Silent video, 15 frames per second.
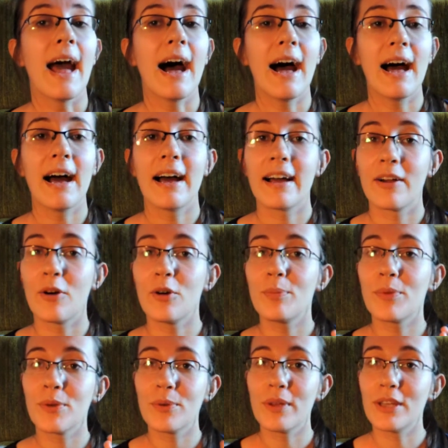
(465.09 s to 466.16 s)
I
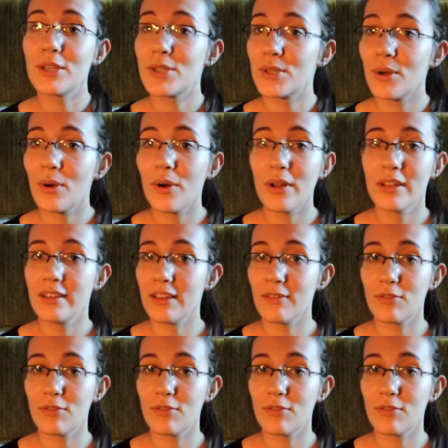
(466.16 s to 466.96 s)
hope you enjoyed.